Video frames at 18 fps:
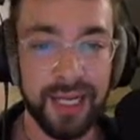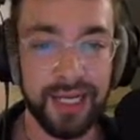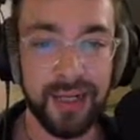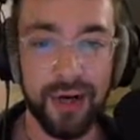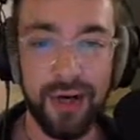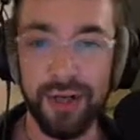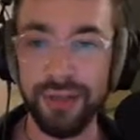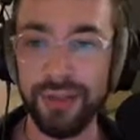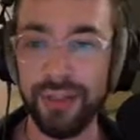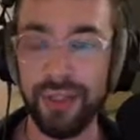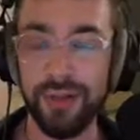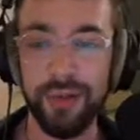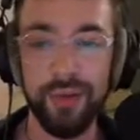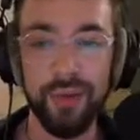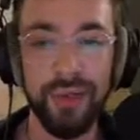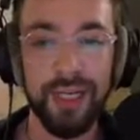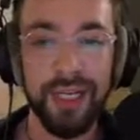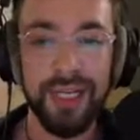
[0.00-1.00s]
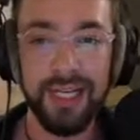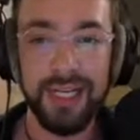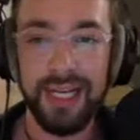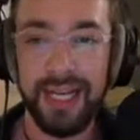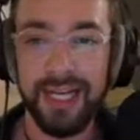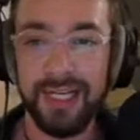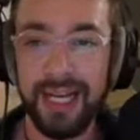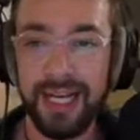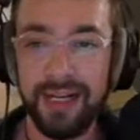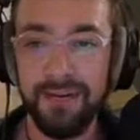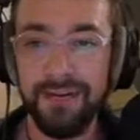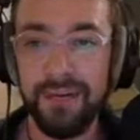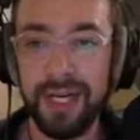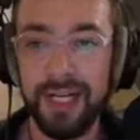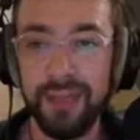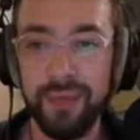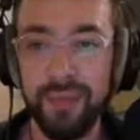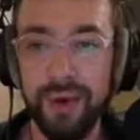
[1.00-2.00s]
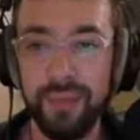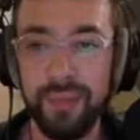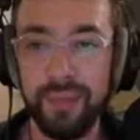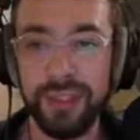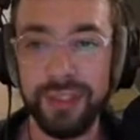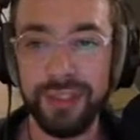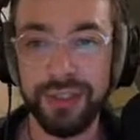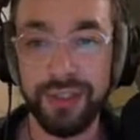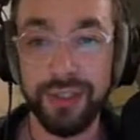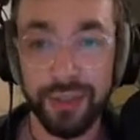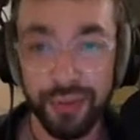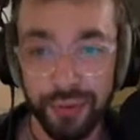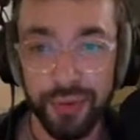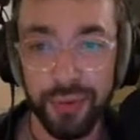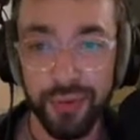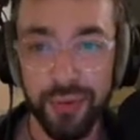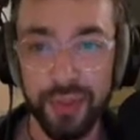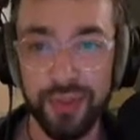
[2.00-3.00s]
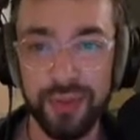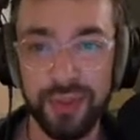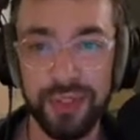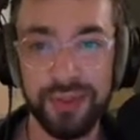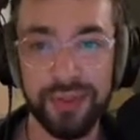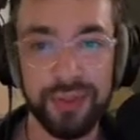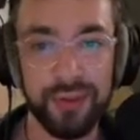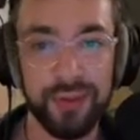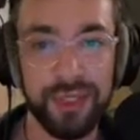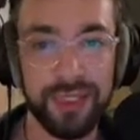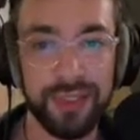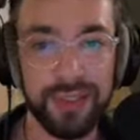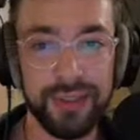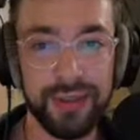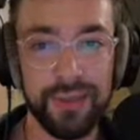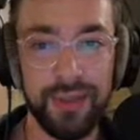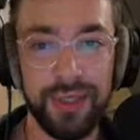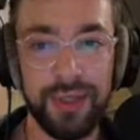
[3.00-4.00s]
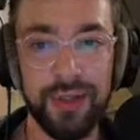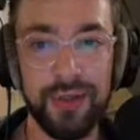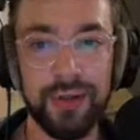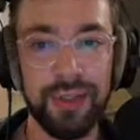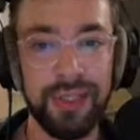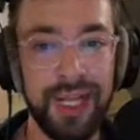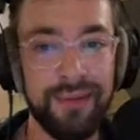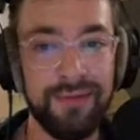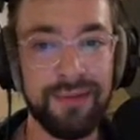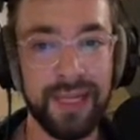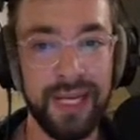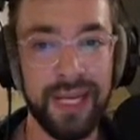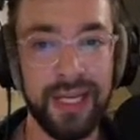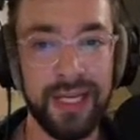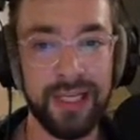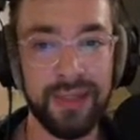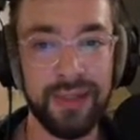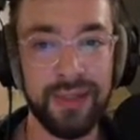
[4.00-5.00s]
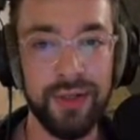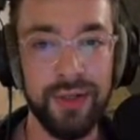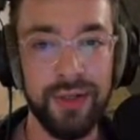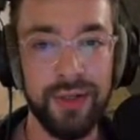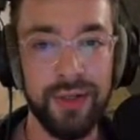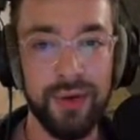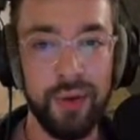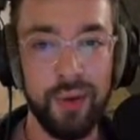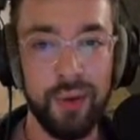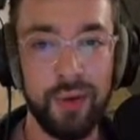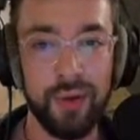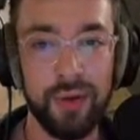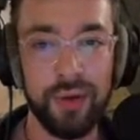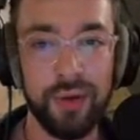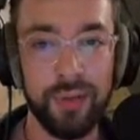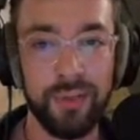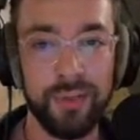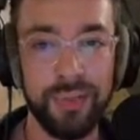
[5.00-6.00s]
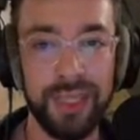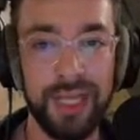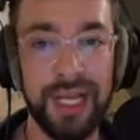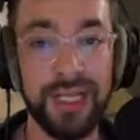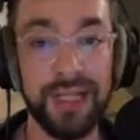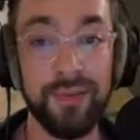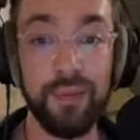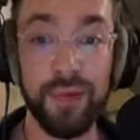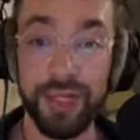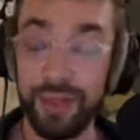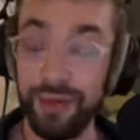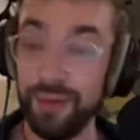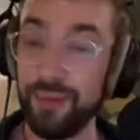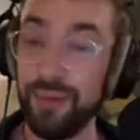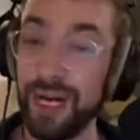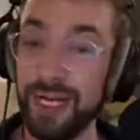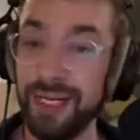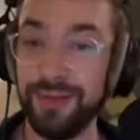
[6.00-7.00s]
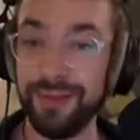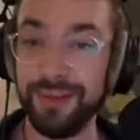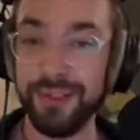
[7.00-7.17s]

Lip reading: And also a kind of follow-up, which is, do you mute the strings with your left hand or play them with your right?